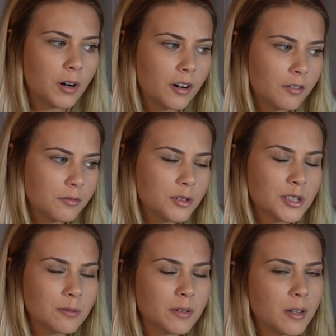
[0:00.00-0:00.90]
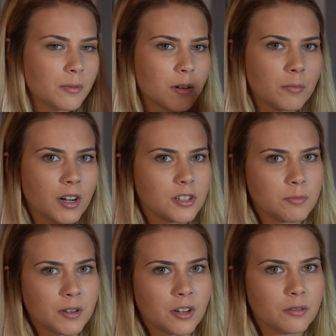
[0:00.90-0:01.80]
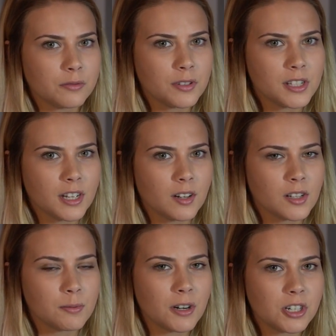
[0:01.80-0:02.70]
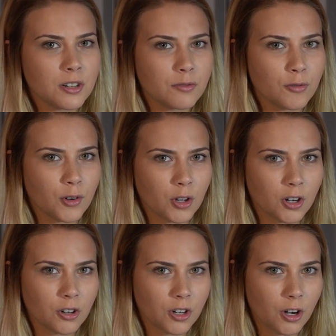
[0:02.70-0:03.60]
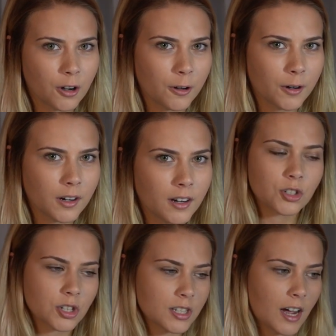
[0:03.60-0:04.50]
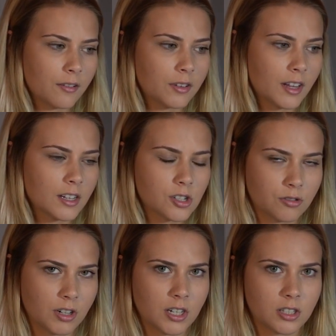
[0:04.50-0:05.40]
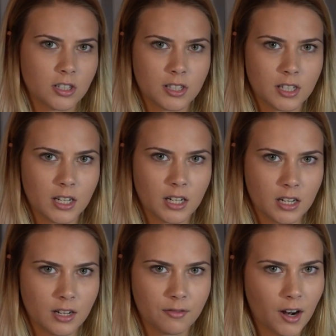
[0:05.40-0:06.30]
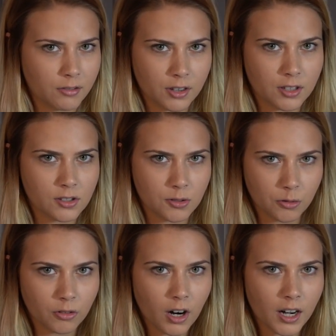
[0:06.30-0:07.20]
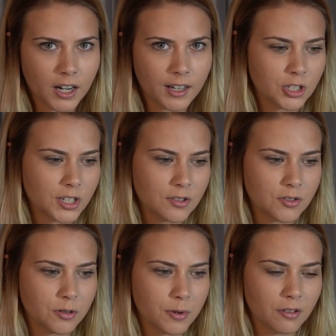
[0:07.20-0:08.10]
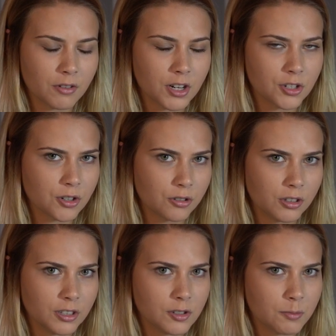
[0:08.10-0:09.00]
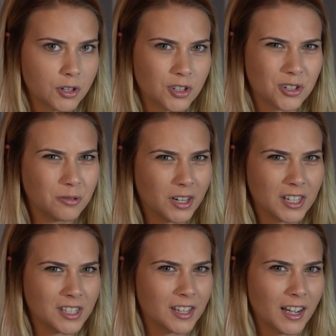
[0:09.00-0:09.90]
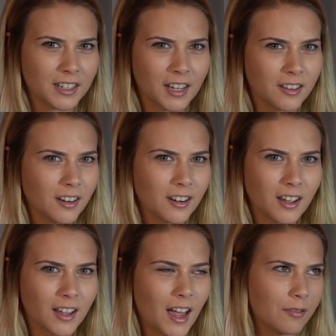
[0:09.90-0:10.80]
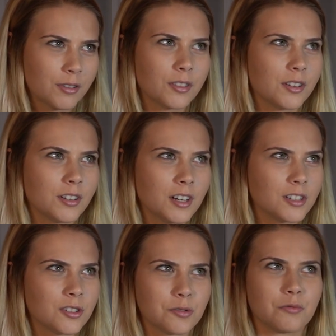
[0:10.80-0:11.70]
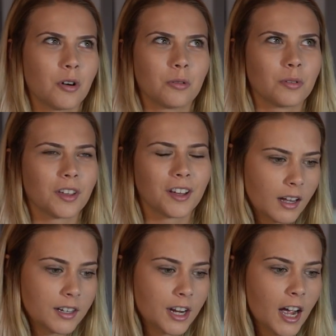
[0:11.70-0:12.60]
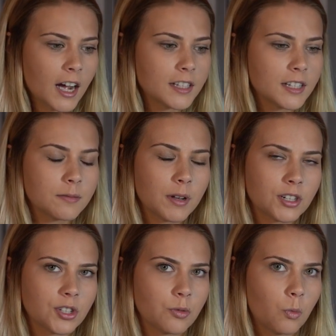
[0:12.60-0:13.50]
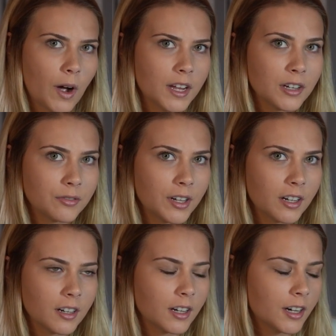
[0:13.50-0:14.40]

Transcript: But for some people it might just be comforting, especially if you're vlogging on your own. Just having that screen to see if everything's all right just gives you a bit of reassurance, because you don't want to get to the edit and then everything is just wrong with it. And yeah, I did mention the weight of it.